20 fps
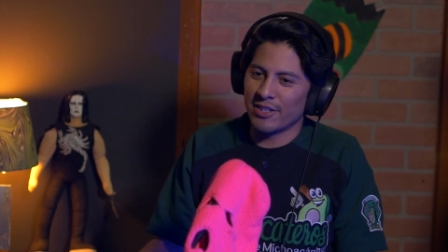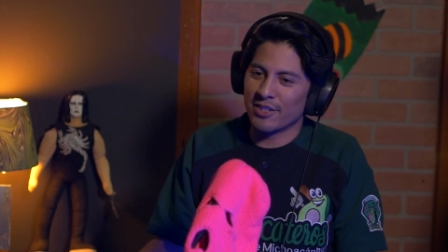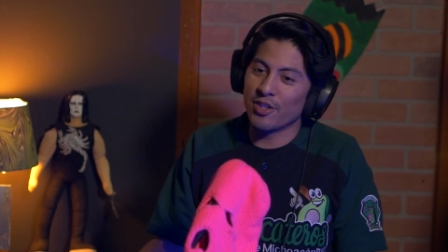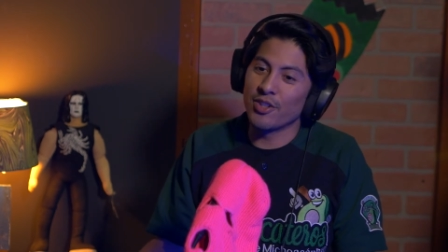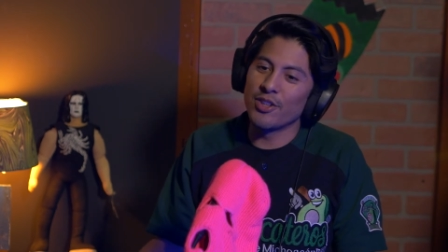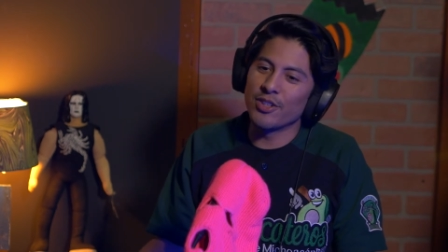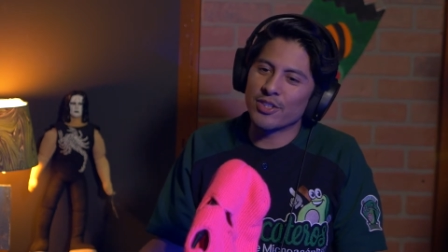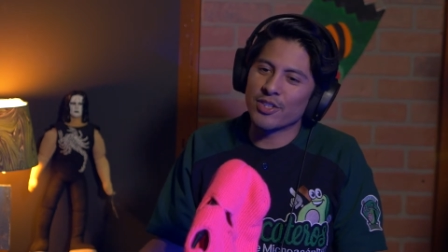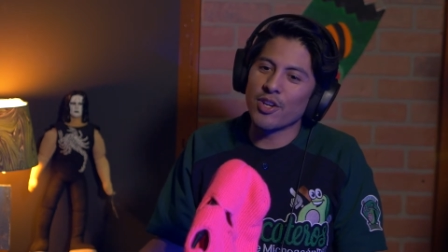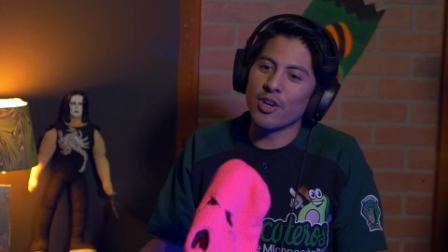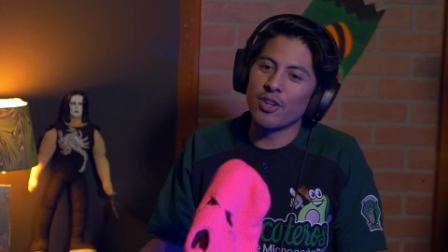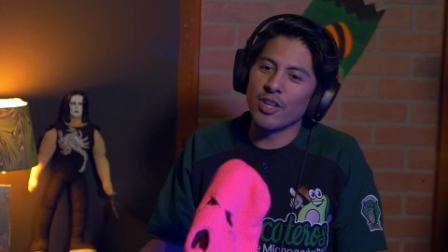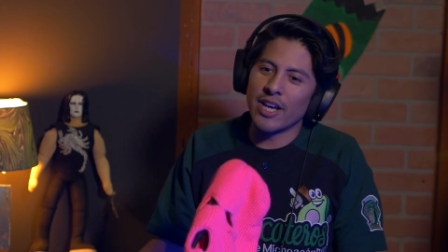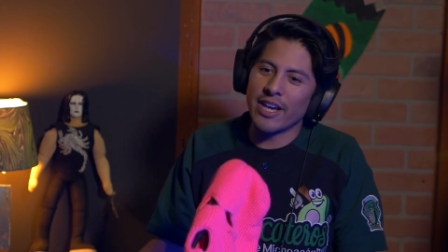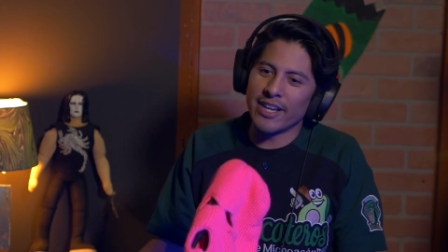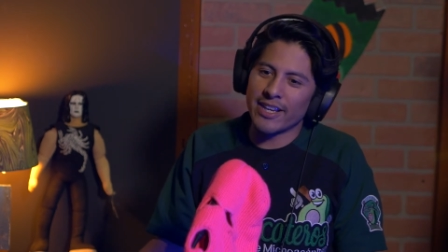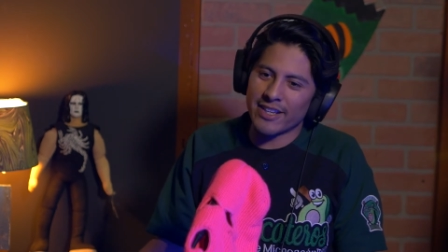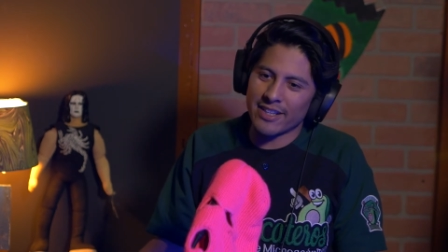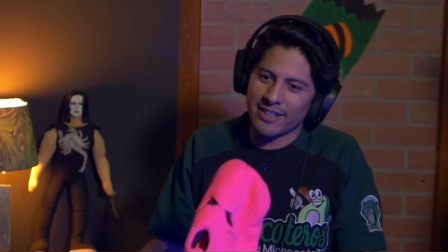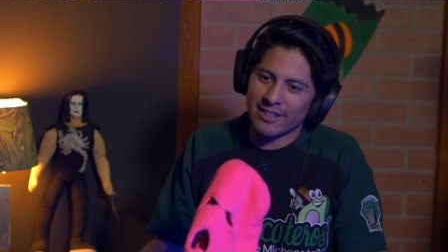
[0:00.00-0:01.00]
So so
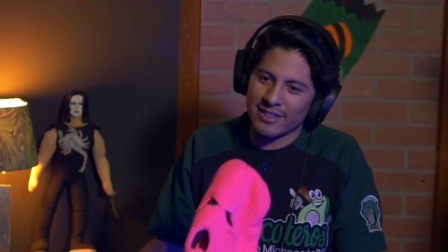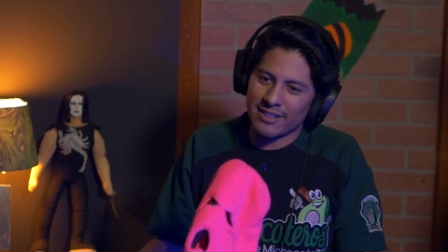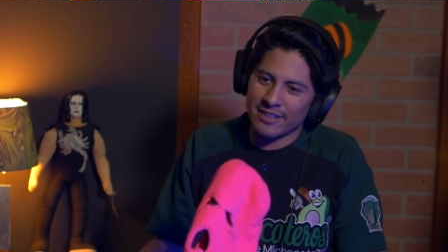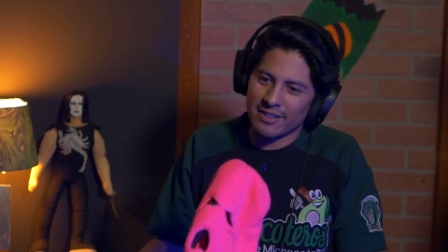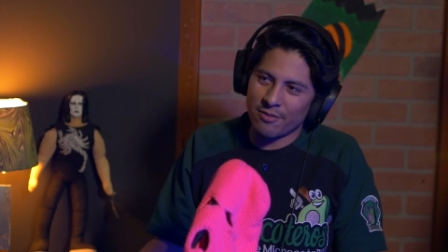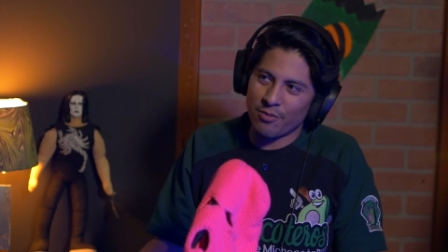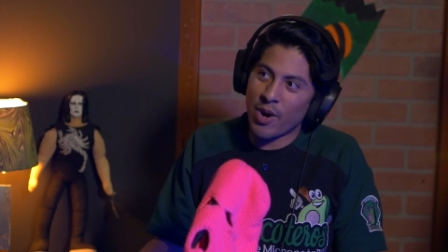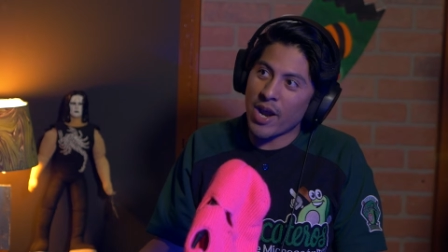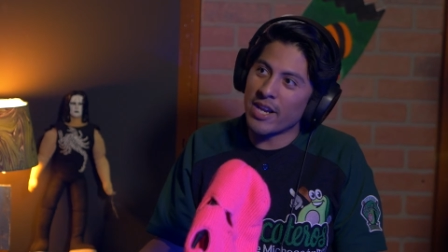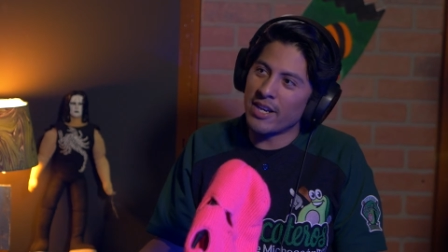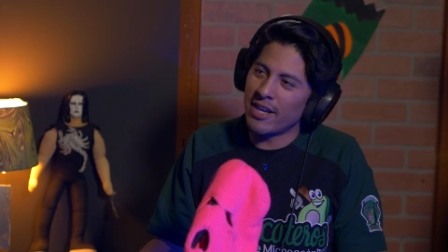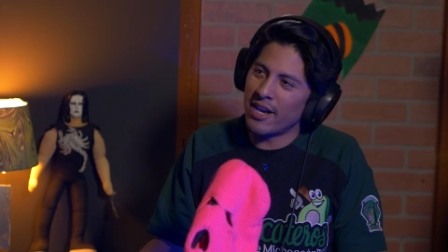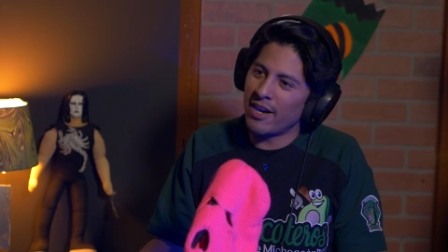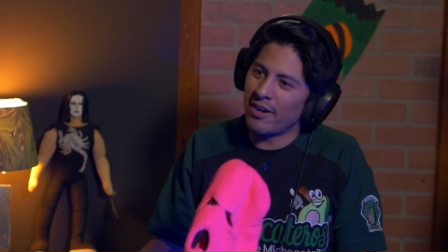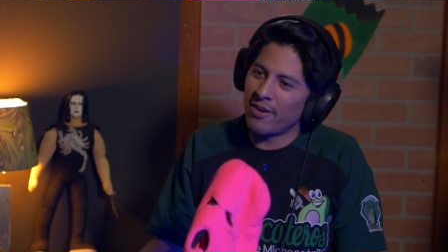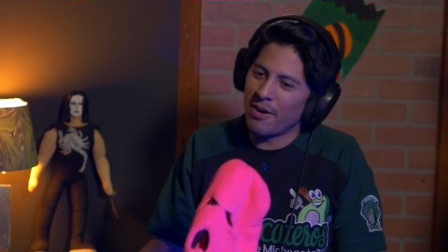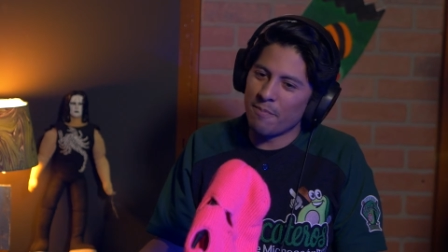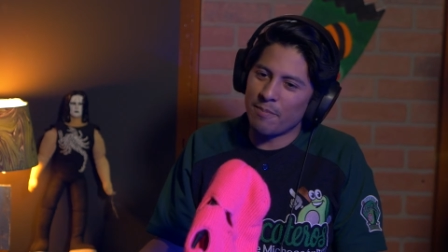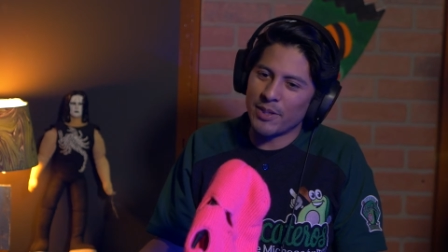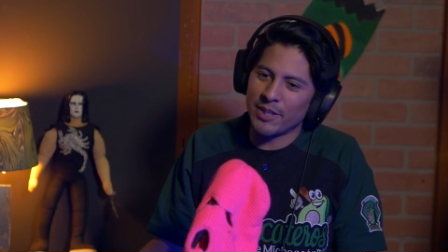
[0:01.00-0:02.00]
like right
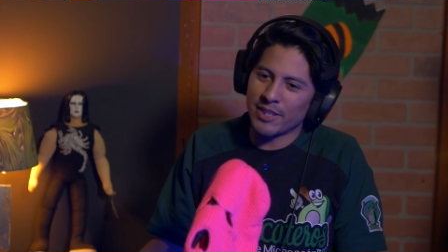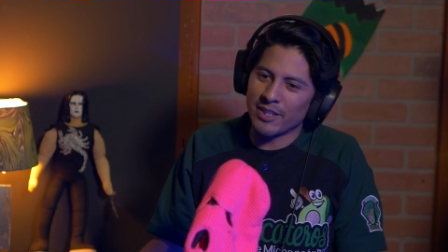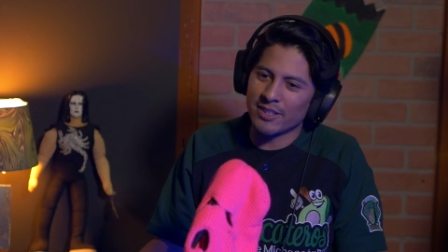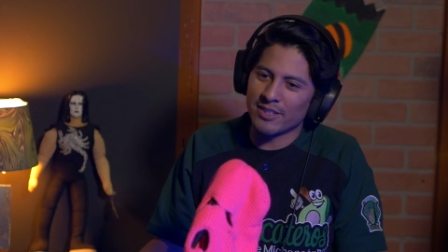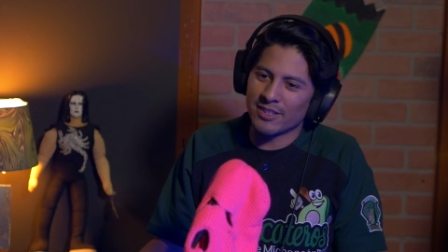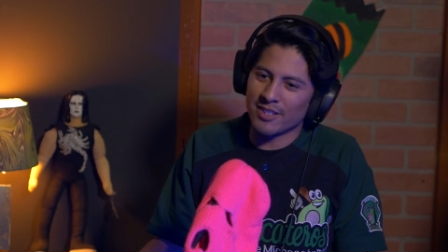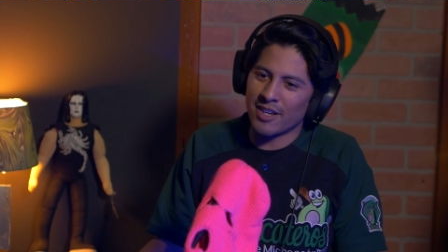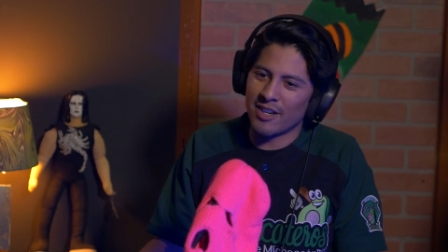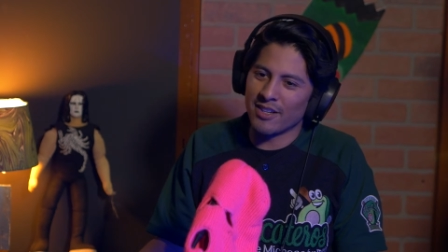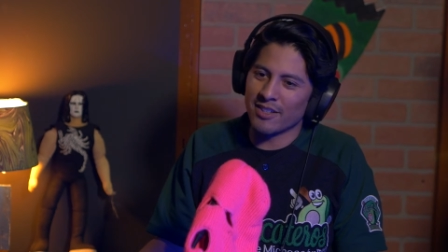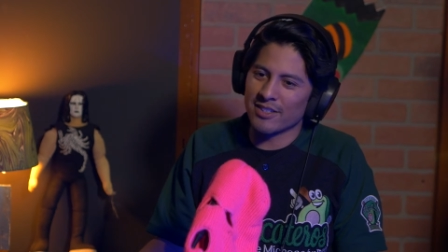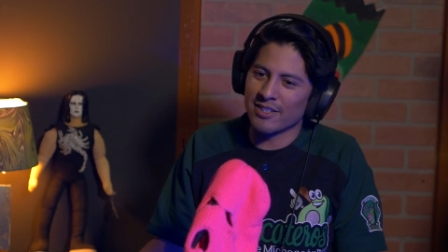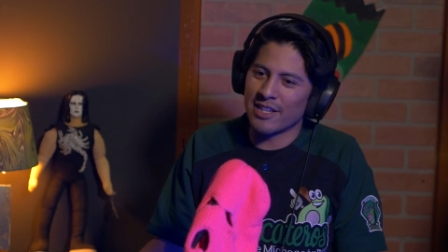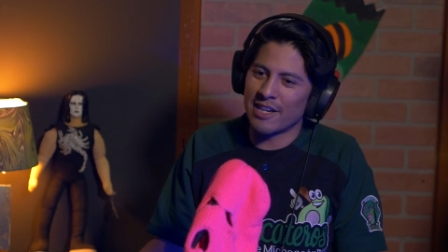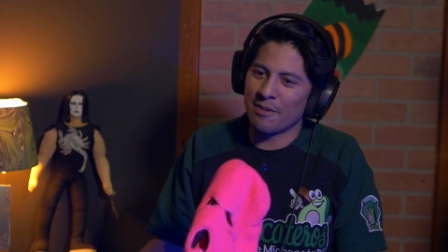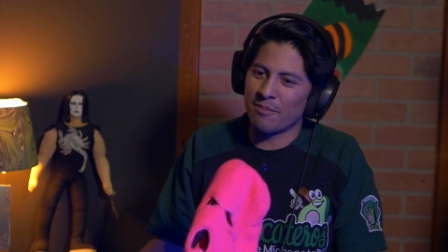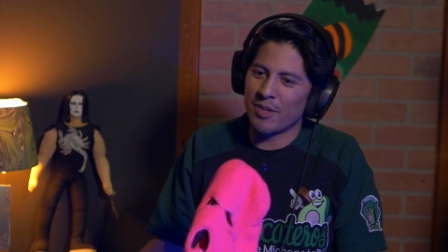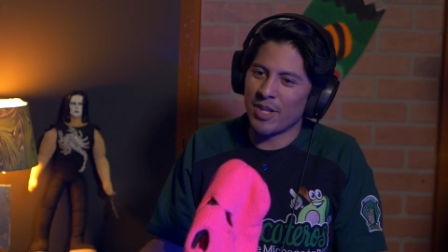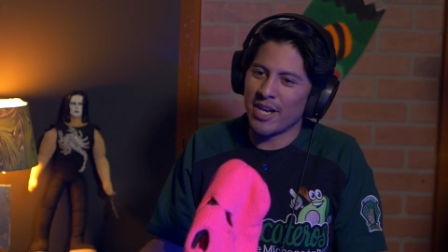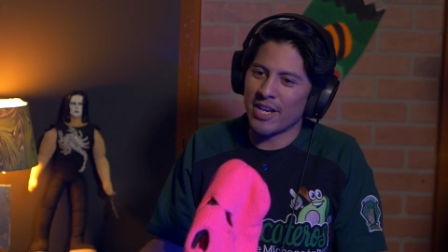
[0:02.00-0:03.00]
now I'm picking songs that
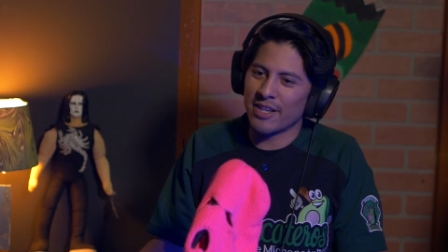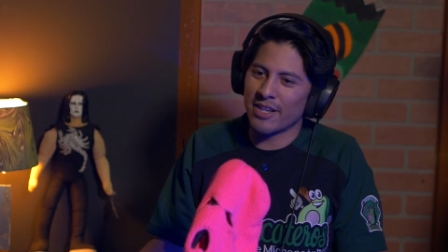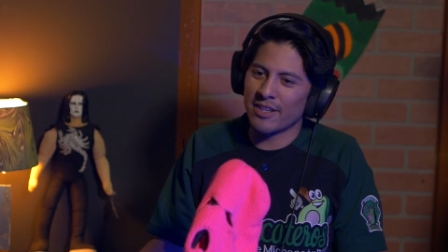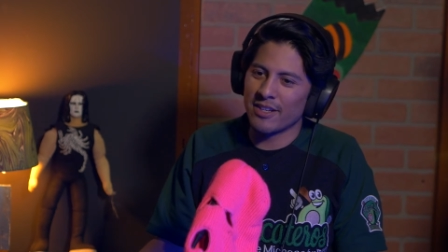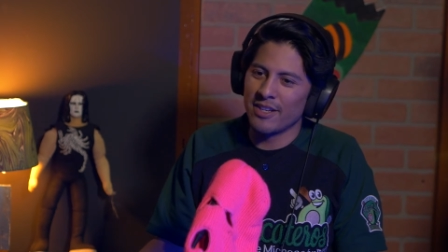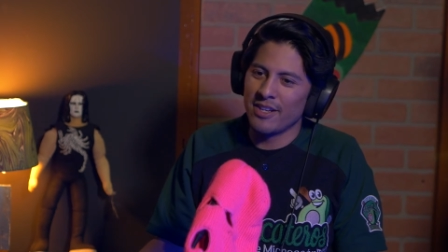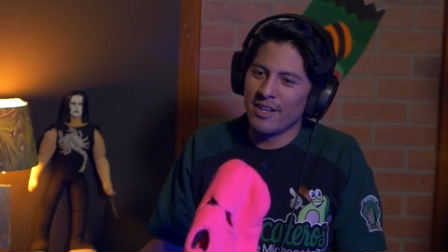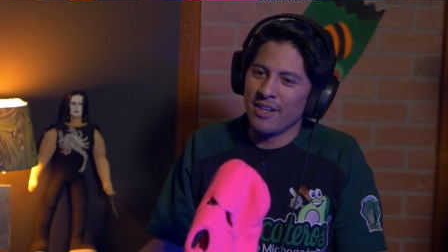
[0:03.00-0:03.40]
I'm like